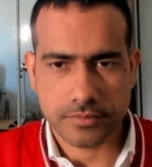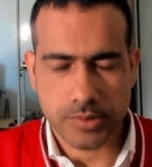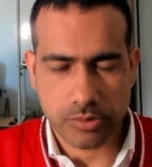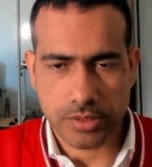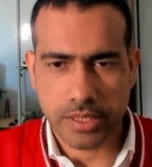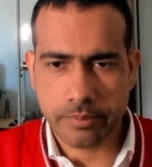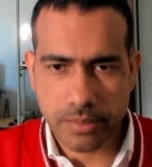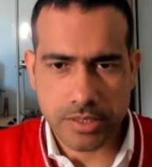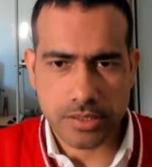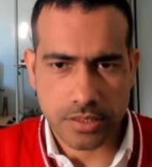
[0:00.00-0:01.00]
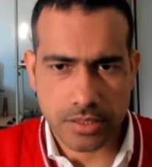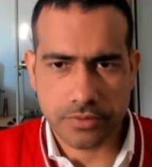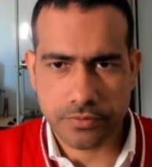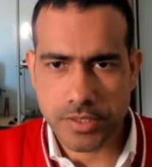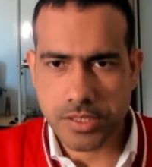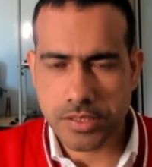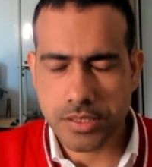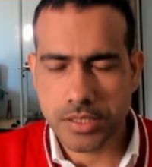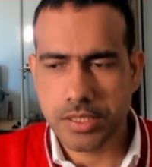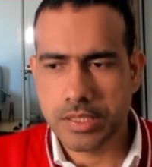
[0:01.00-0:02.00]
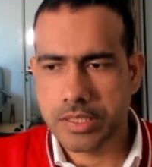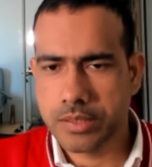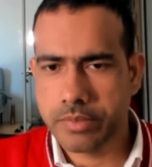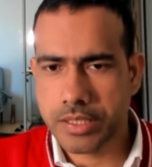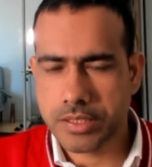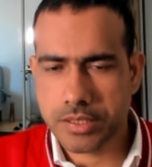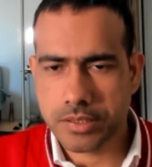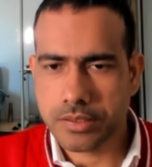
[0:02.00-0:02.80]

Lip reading: Okay, there may be subtle differences, but